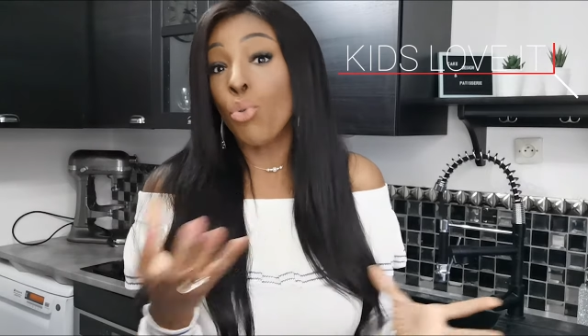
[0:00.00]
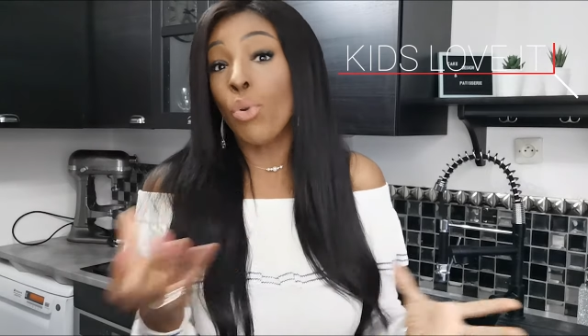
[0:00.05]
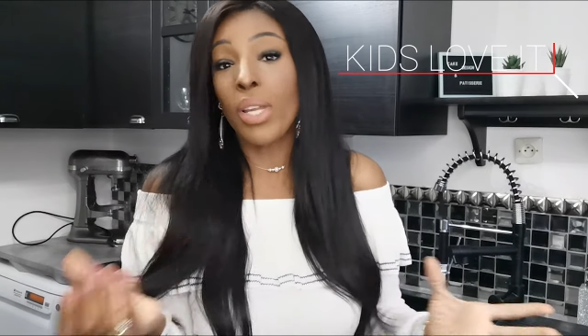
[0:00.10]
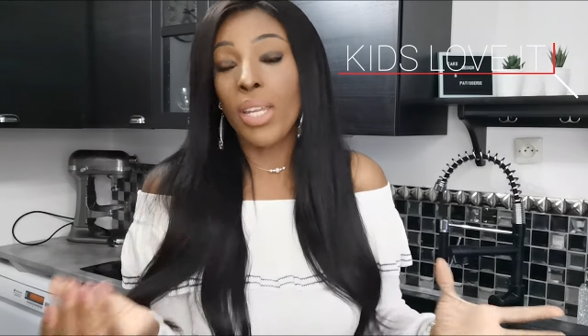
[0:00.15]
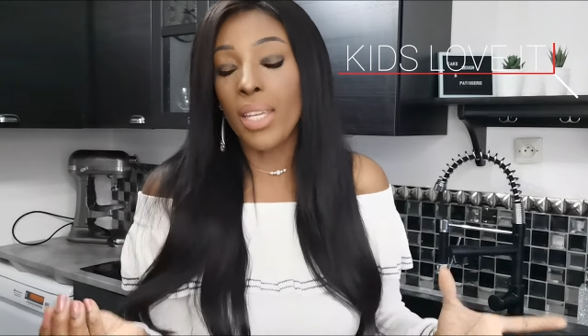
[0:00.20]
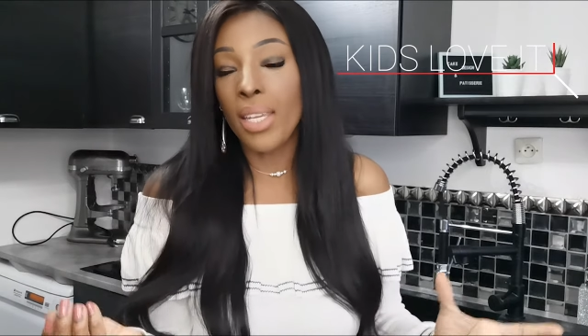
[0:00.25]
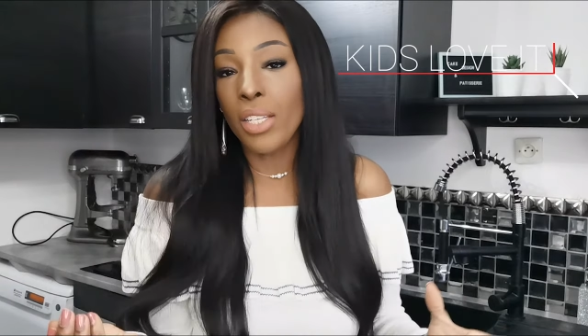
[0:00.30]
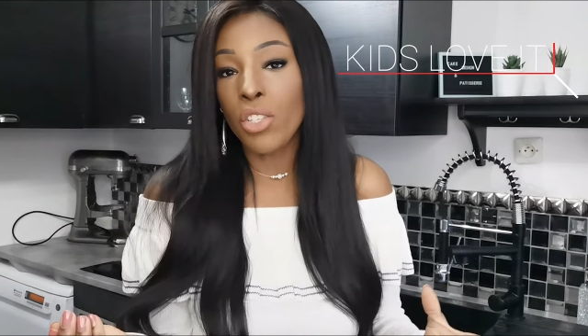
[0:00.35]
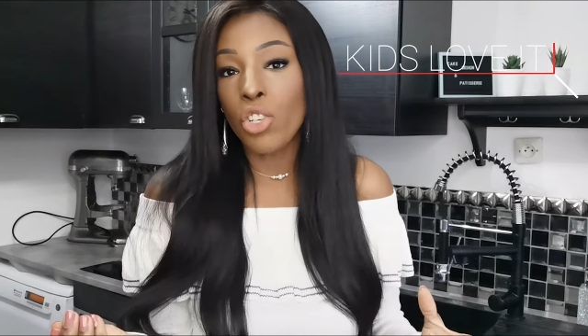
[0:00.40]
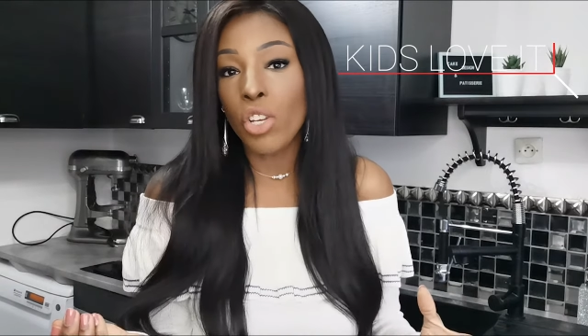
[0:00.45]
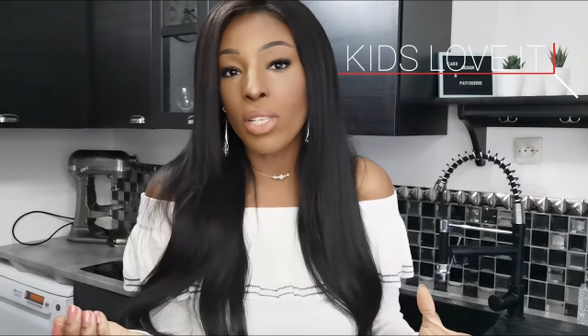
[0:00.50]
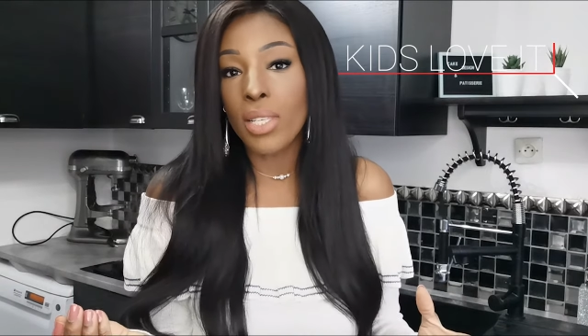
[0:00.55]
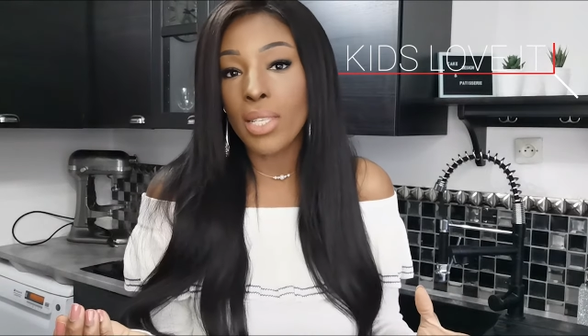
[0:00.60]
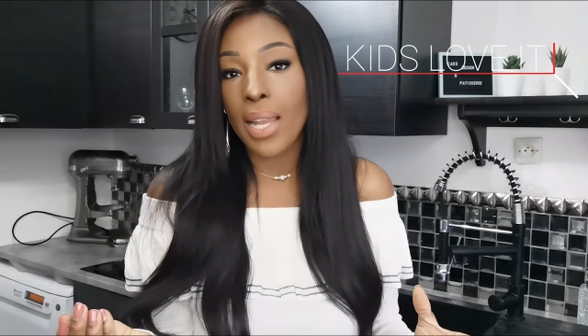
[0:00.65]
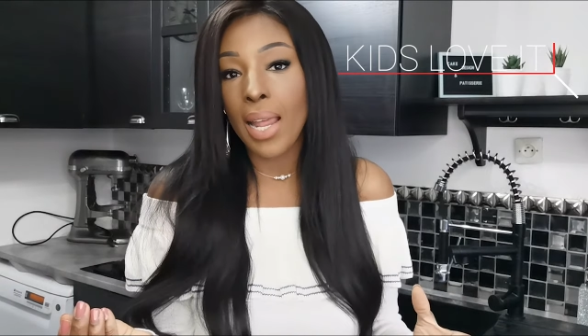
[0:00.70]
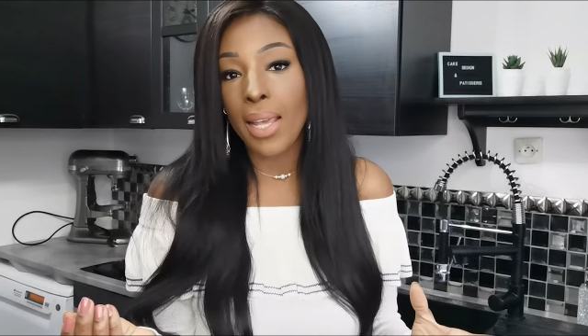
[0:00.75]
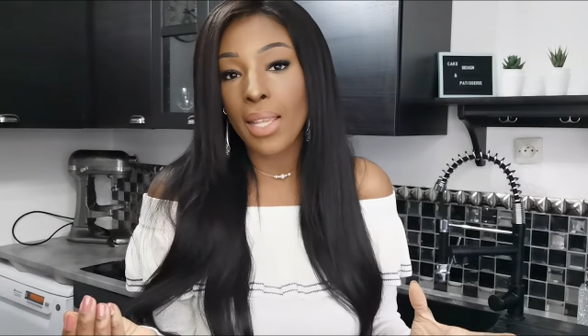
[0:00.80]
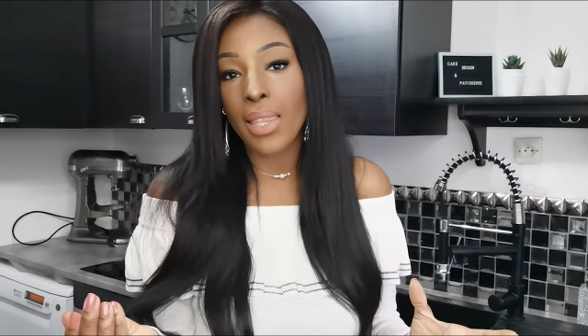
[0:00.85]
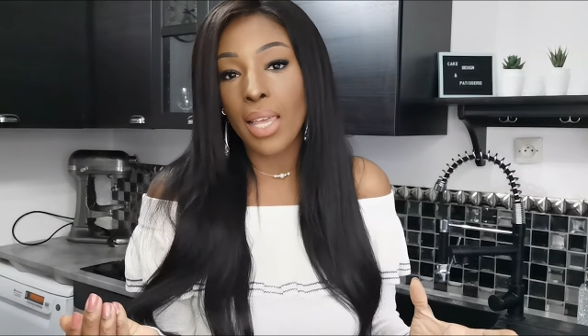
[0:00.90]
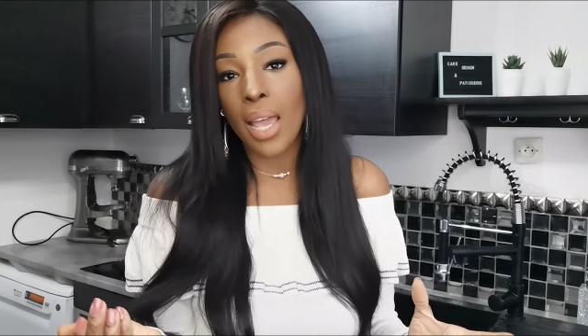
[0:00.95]
to eat just
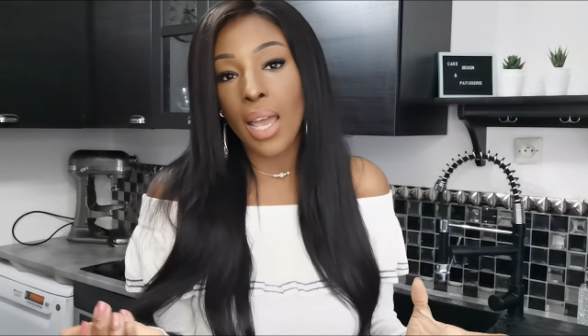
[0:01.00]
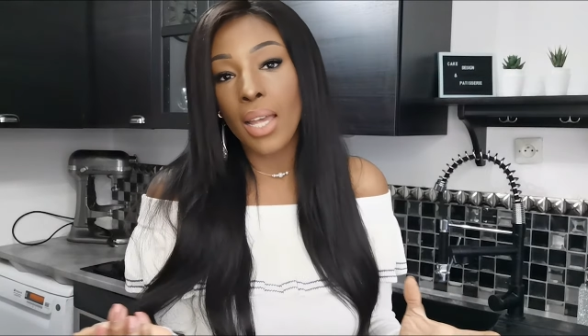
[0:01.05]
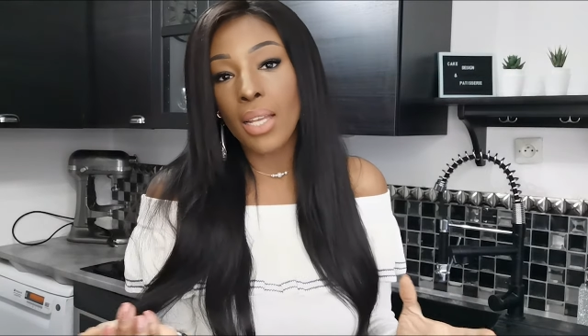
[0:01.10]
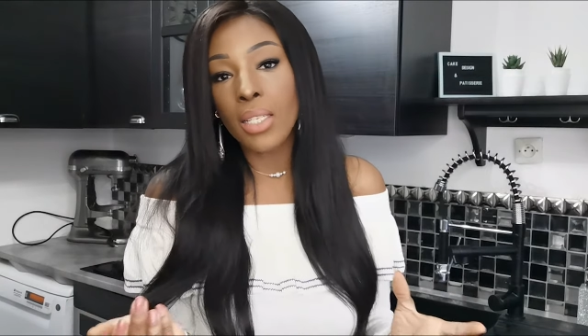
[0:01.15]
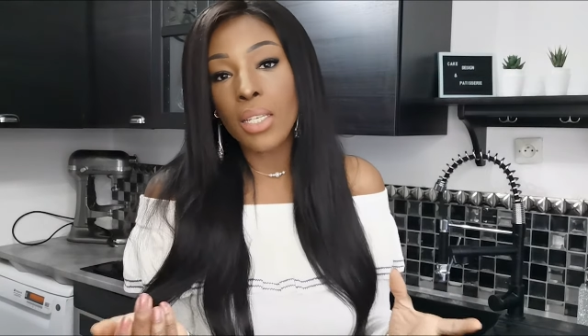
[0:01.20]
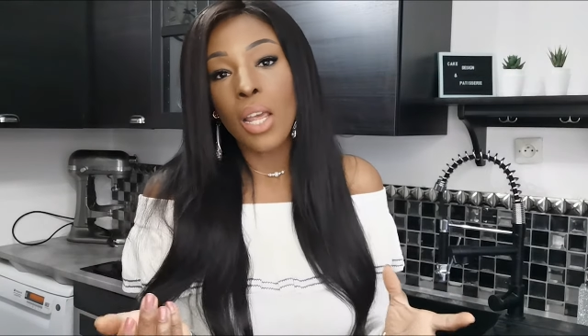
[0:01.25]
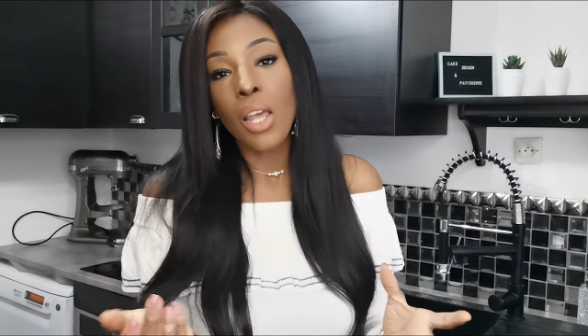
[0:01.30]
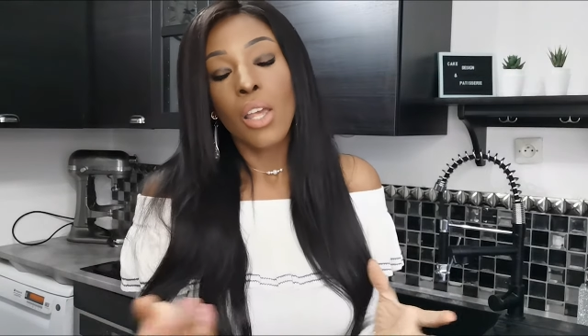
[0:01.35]
like that,